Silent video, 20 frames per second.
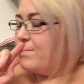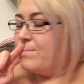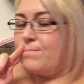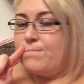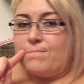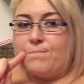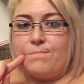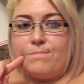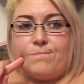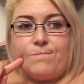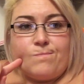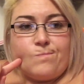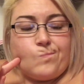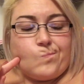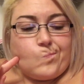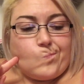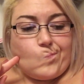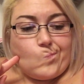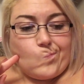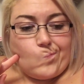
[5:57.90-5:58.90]

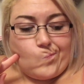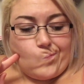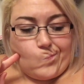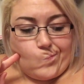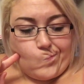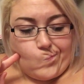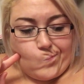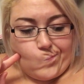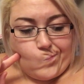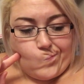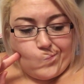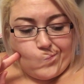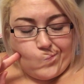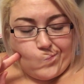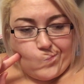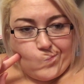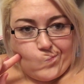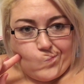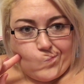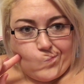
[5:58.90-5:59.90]

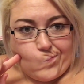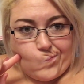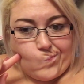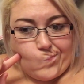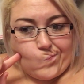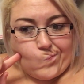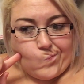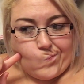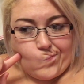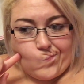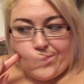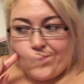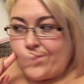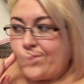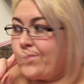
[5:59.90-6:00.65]
(silence)